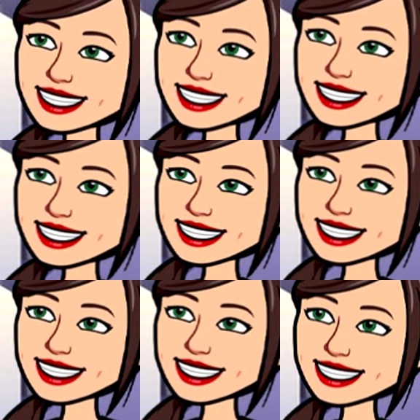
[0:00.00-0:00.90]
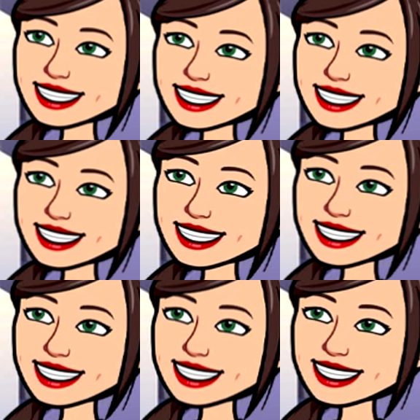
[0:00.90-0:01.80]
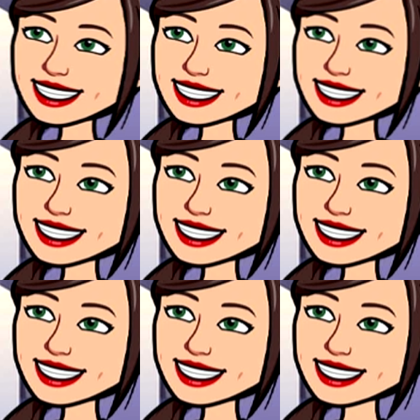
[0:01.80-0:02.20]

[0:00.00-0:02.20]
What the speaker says: to myself, like, I just,